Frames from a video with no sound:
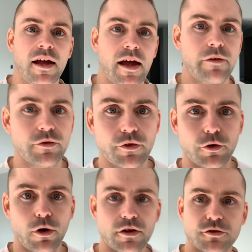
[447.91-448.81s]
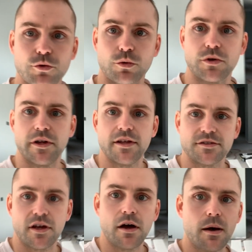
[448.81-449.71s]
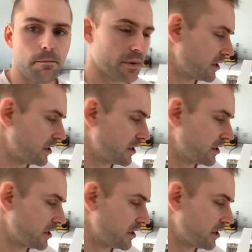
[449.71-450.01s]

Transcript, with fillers: after the garage door is up.